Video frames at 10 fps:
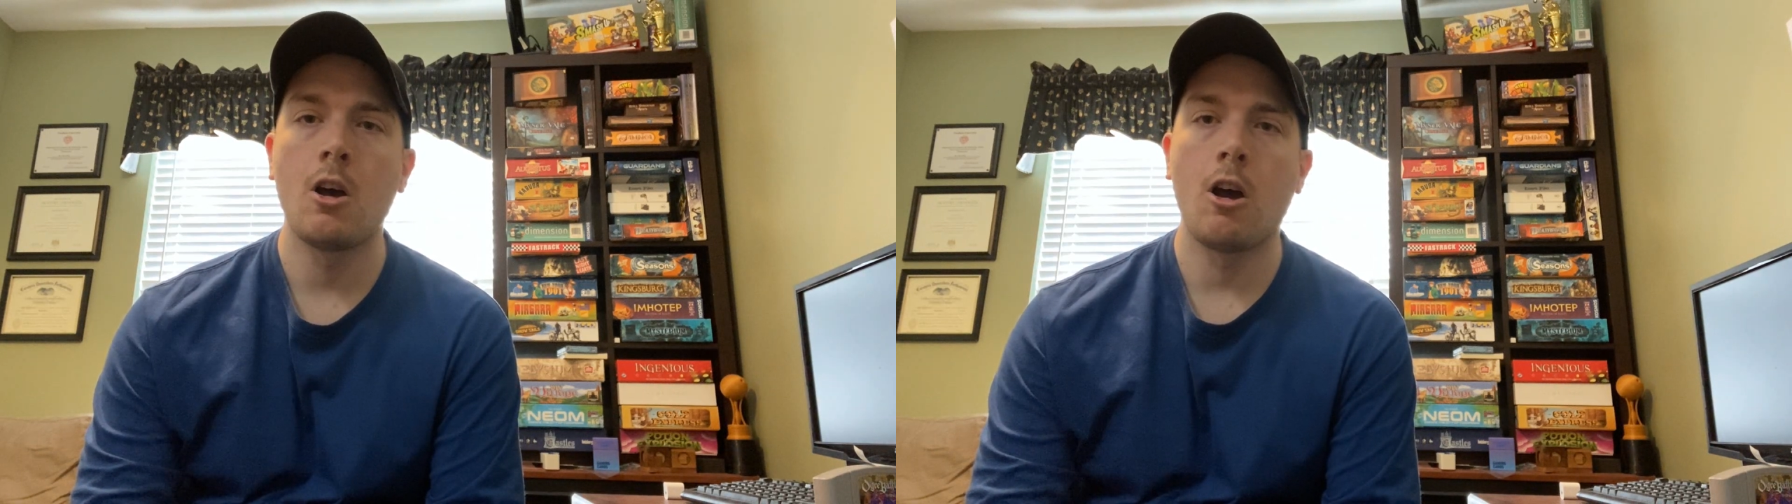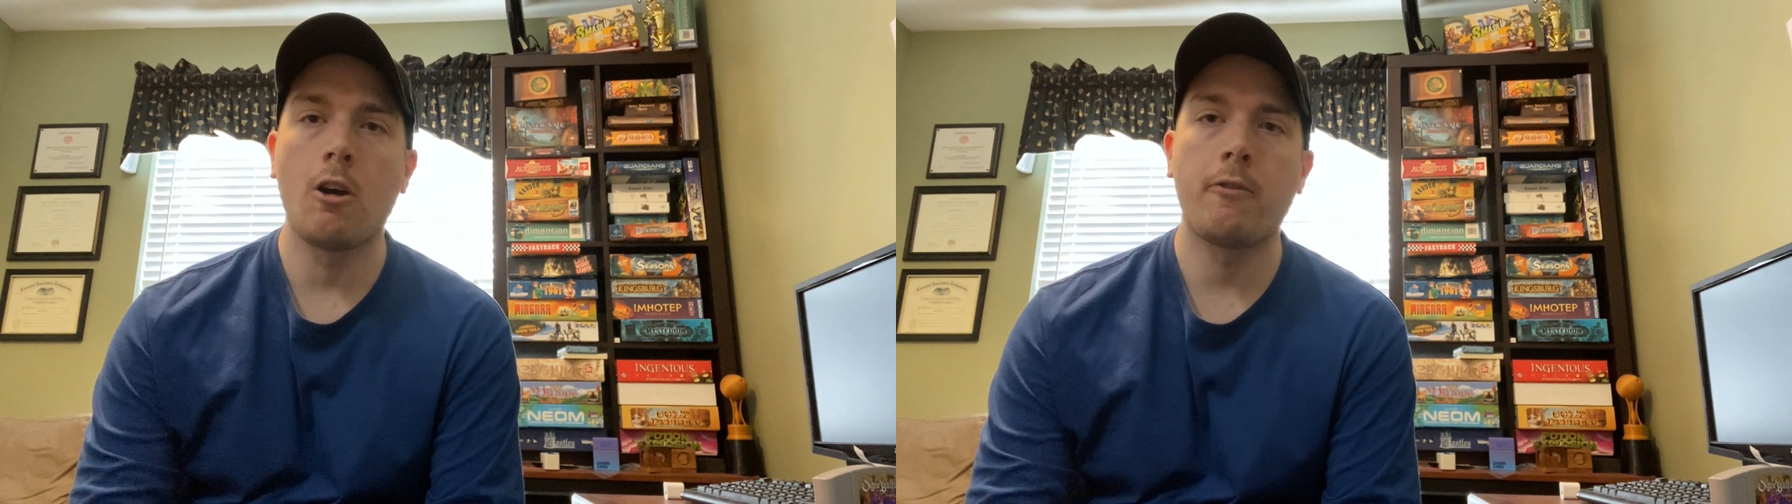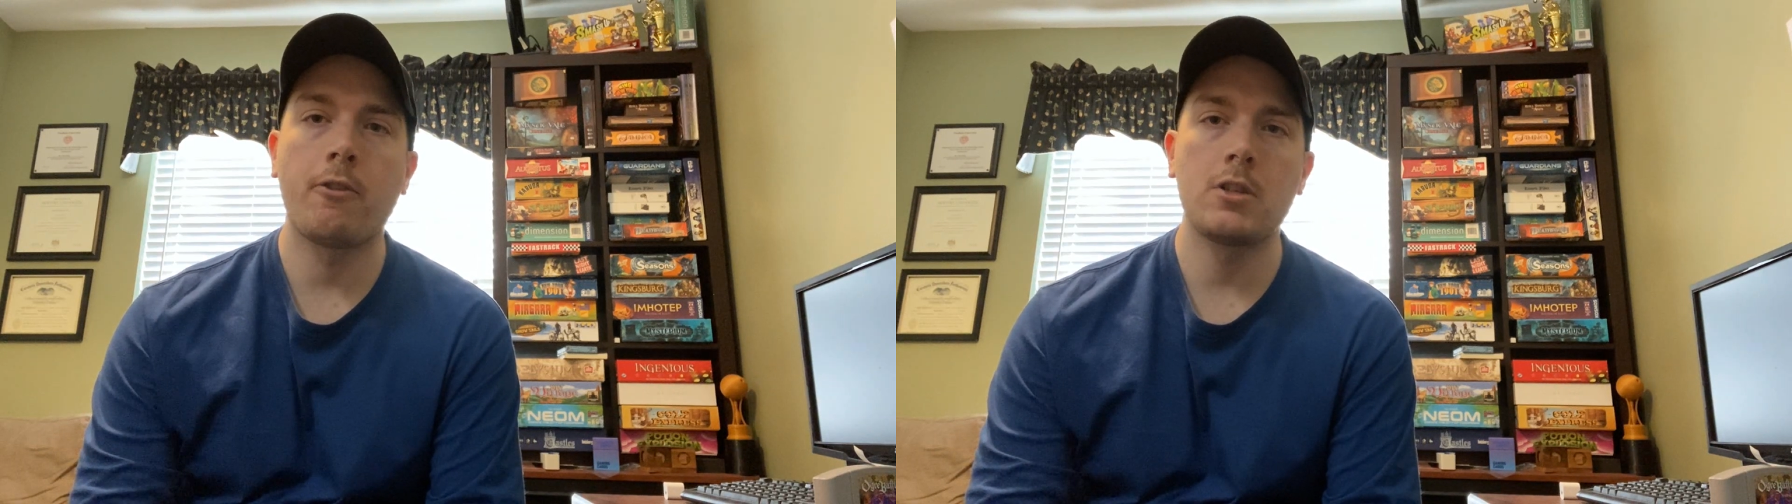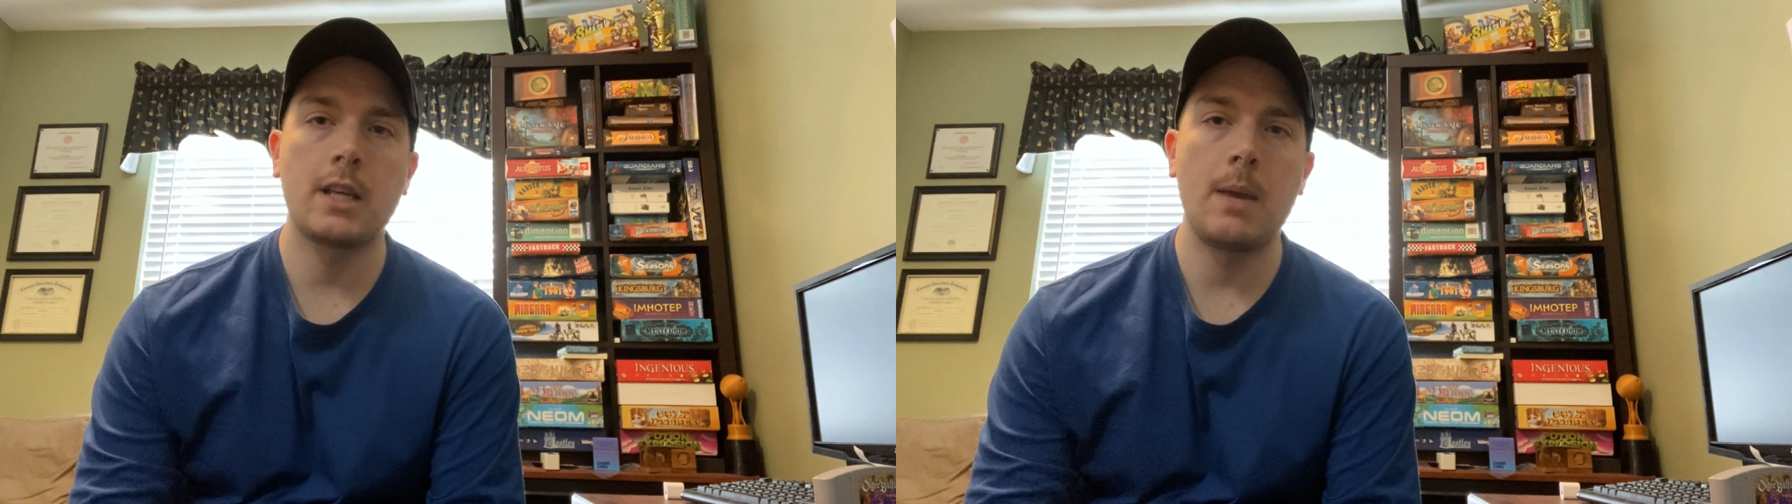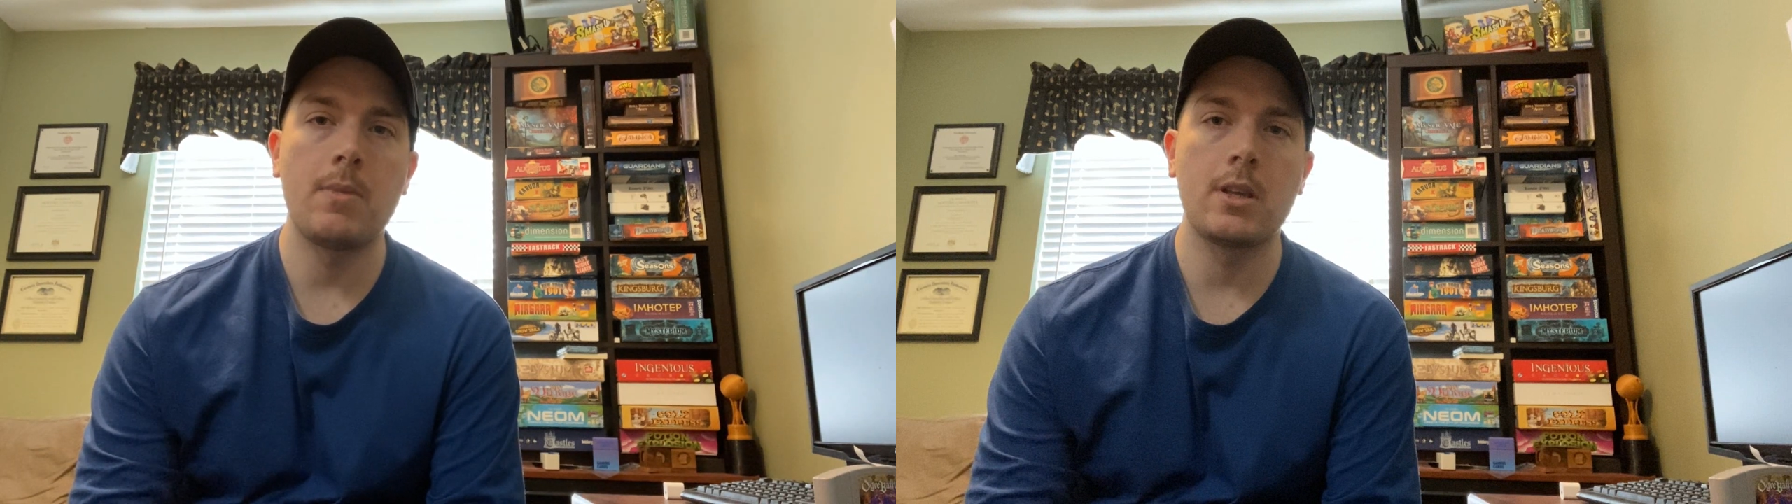our first
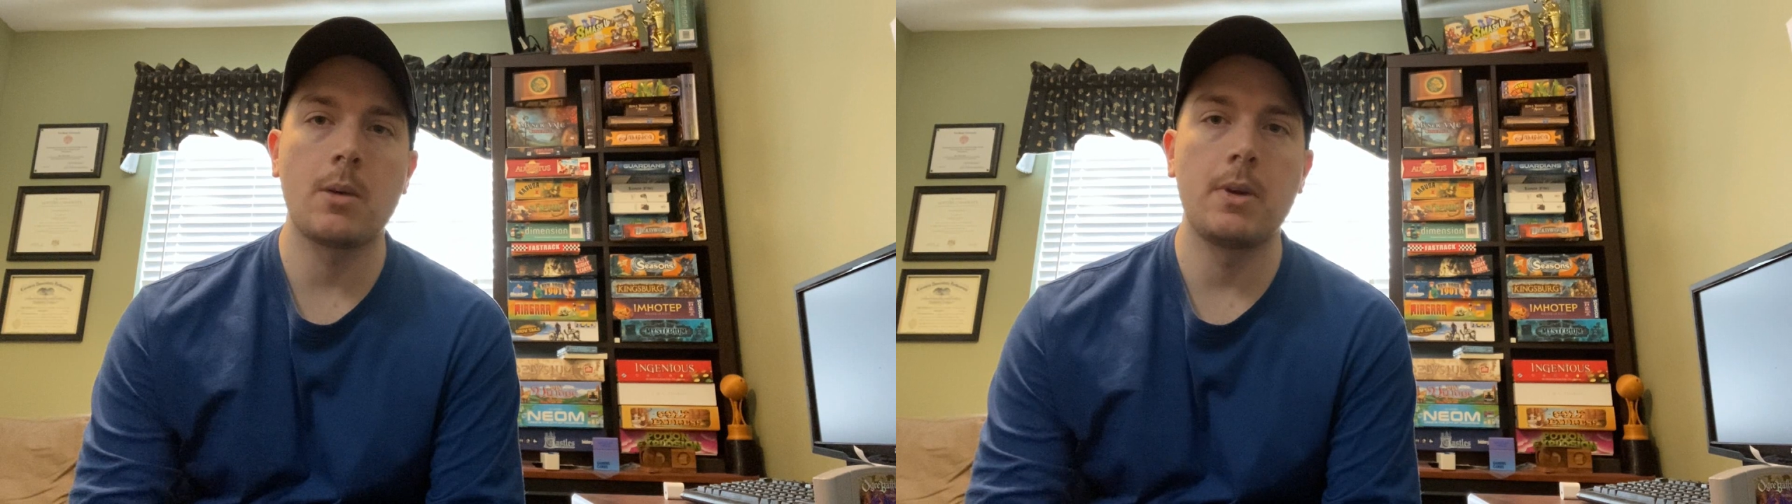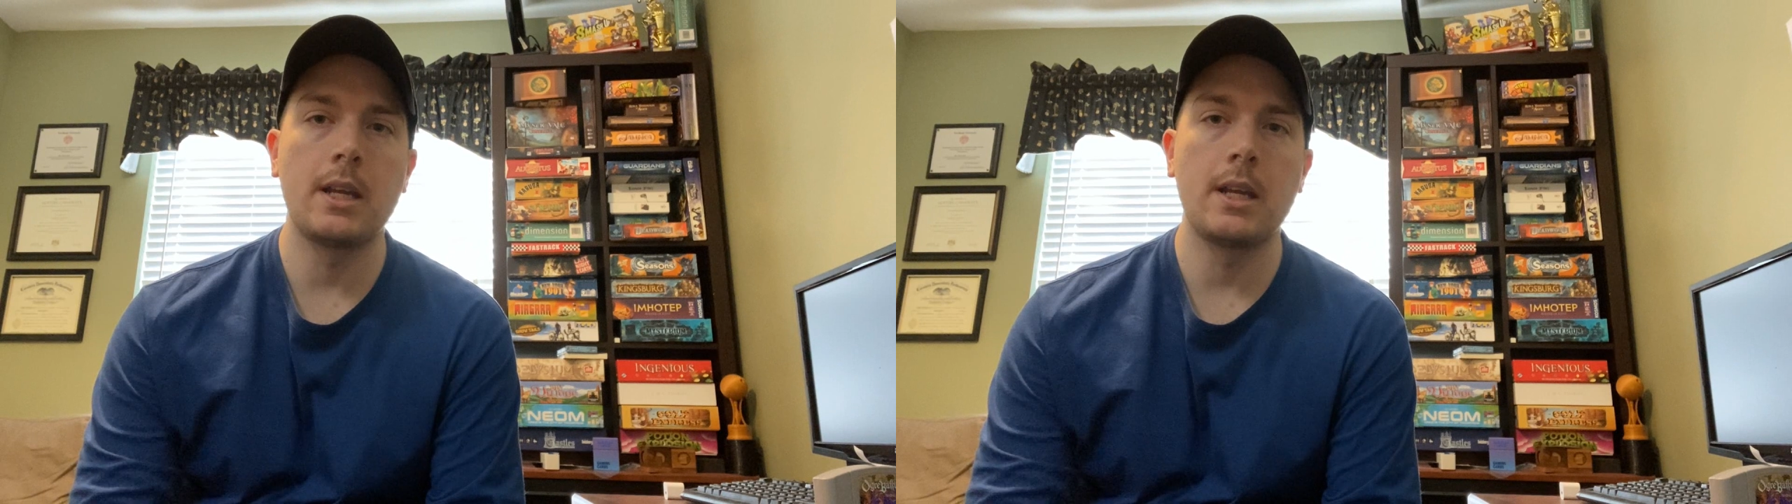game that's coming to